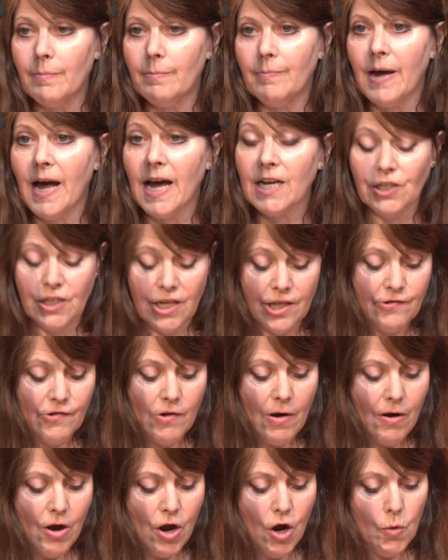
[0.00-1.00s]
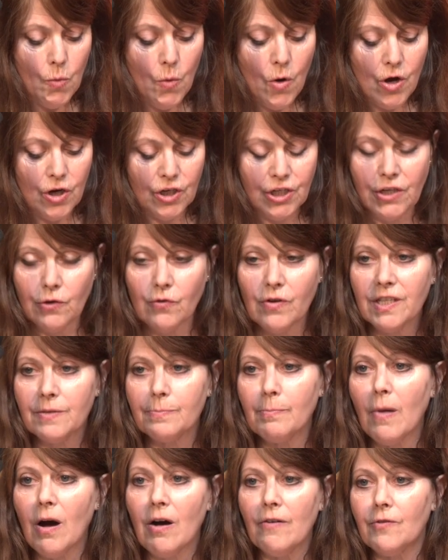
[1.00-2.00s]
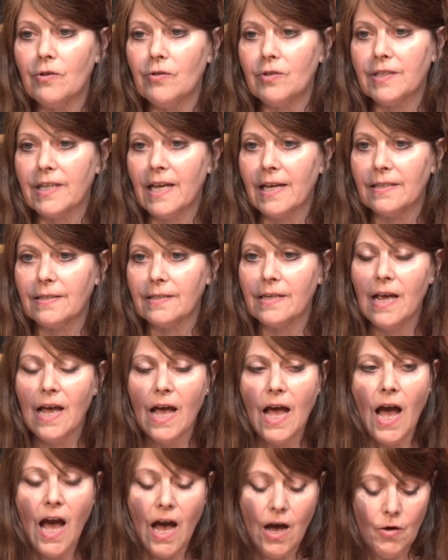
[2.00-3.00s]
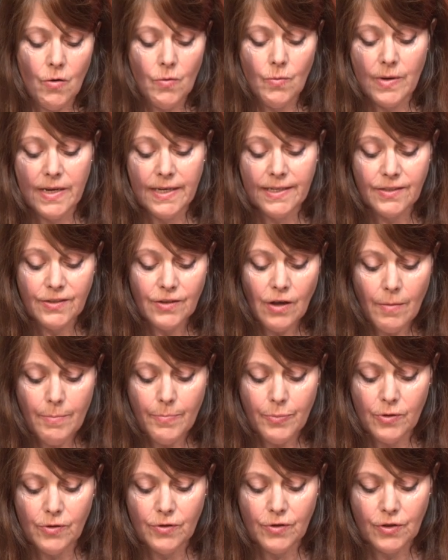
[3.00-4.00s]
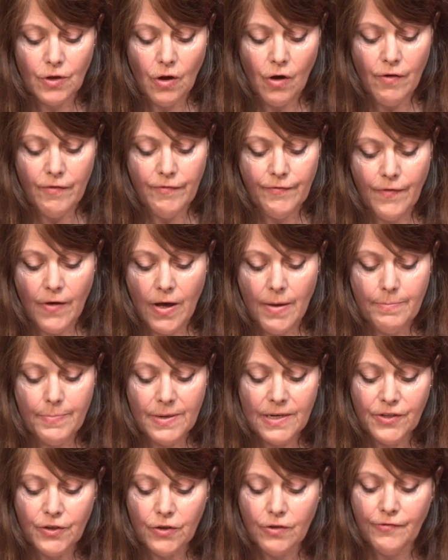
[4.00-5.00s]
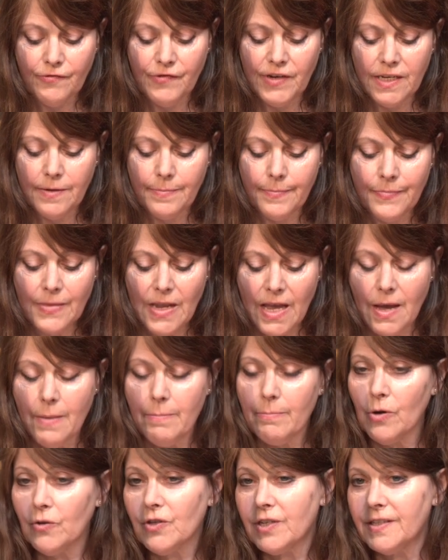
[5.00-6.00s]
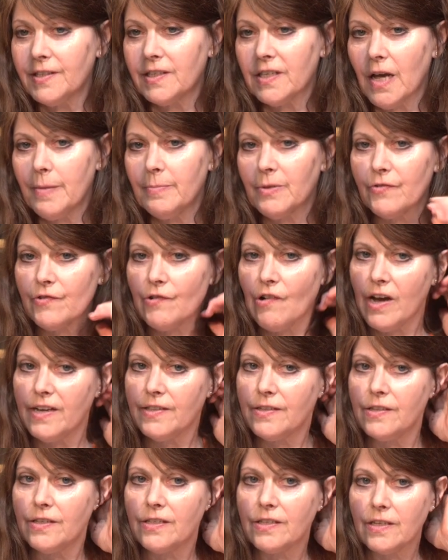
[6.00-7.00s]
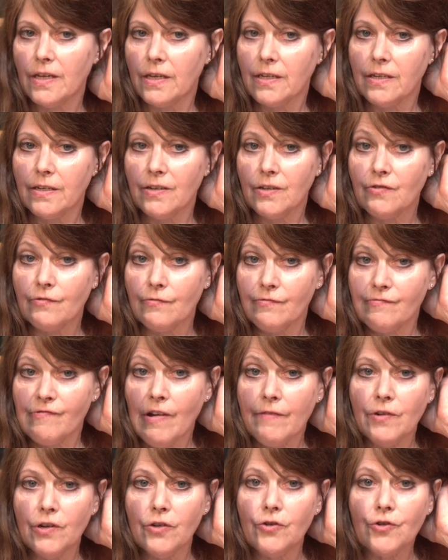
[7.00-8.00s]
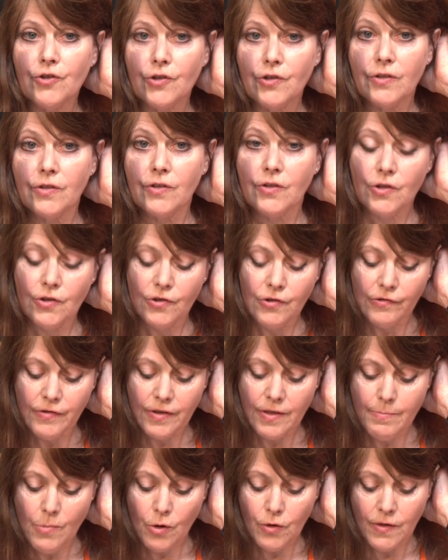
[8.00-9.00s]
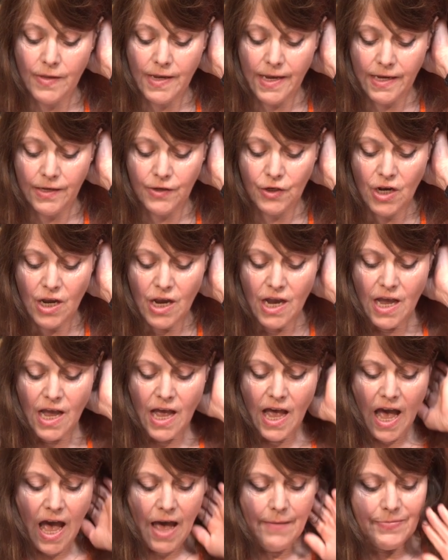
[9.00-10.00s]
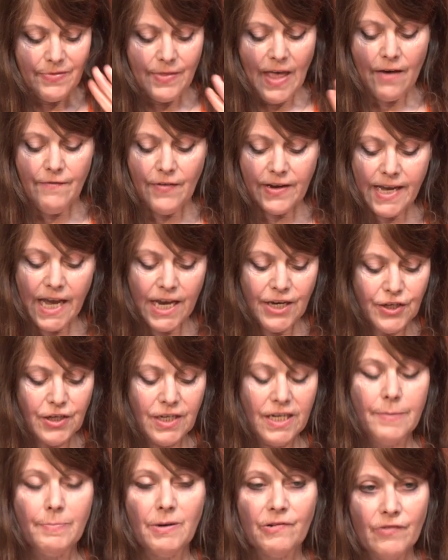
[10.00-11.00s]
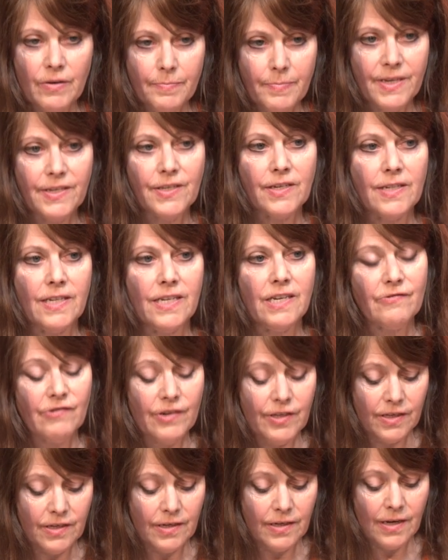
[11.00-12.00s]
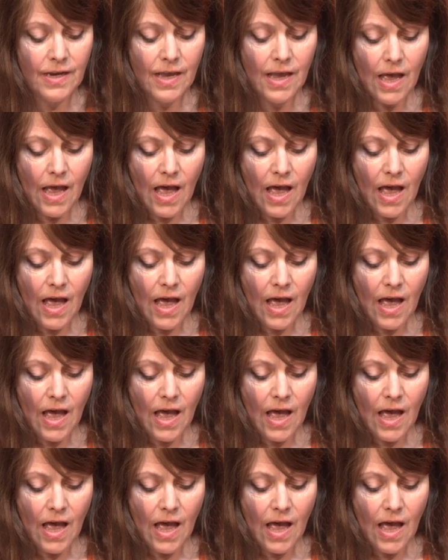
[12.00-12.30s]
But actually, throughout her work, she always marvels at how examples of political freedom, mostly in times of crisis and revolutions during the modern age, have occasionally but repeatedly arisen.